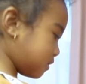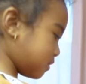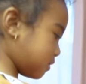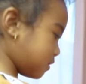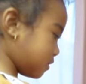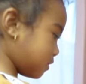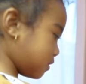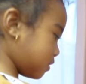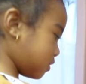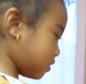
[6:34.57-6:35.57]

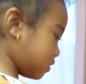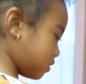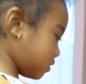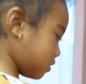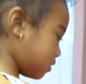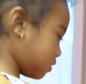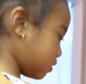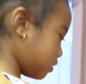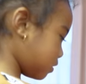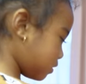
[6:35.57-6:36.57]

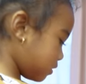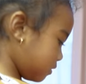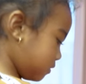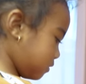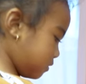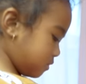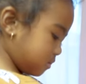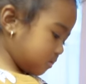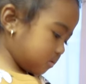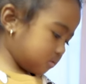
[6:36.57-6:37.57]

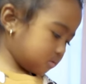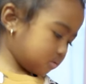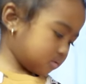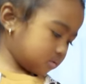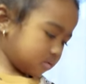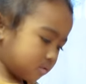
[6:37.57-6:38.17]
This person isn't speaking.